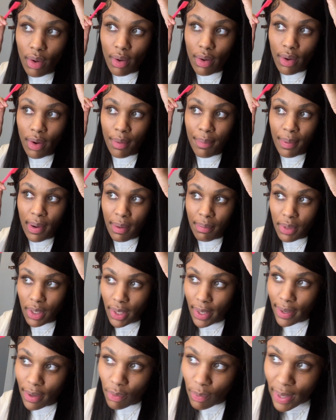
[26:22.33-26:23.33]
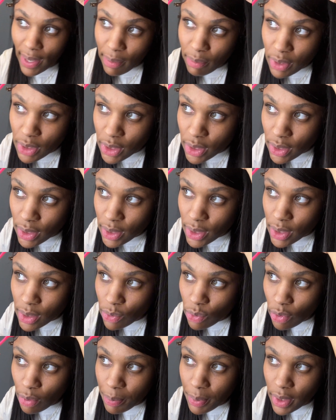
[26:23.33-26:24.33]
are probably like, why would she
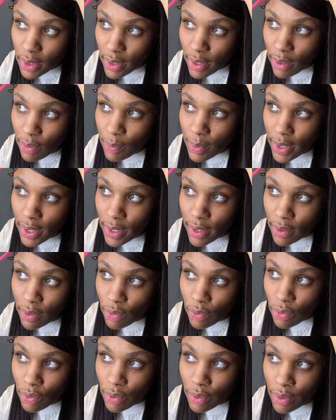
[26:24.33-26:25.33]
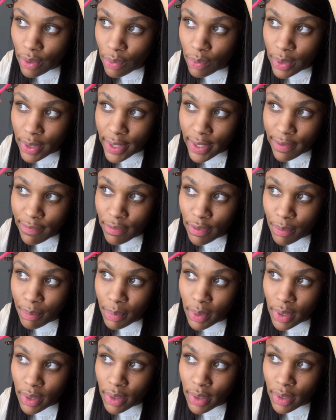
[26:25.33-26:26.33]
swoop it that way or whatever,
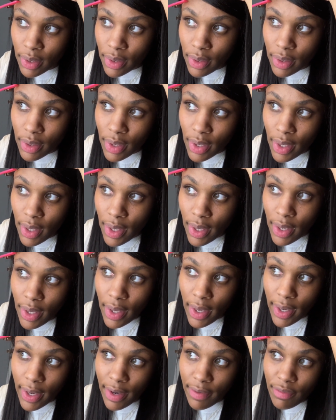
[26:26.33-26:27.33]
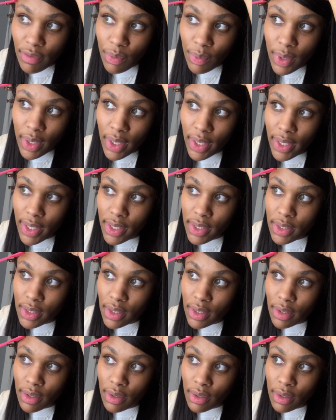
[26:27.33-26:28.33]
but everyone has
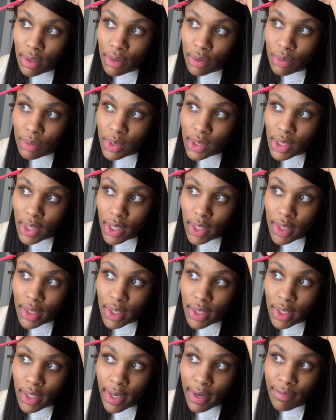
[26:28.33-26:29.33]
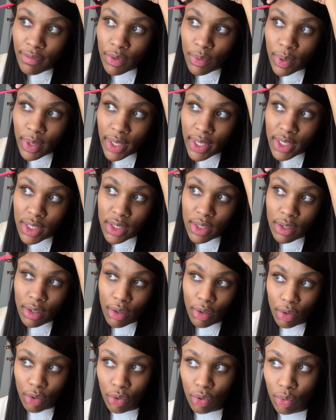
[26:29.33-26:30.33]
their own technique. Everyone has their
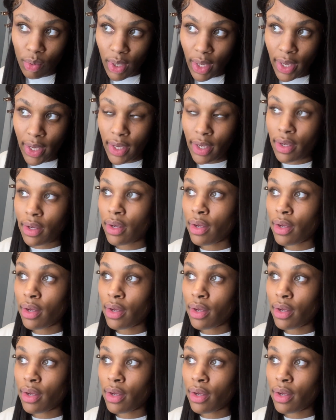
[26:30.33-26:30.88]
own like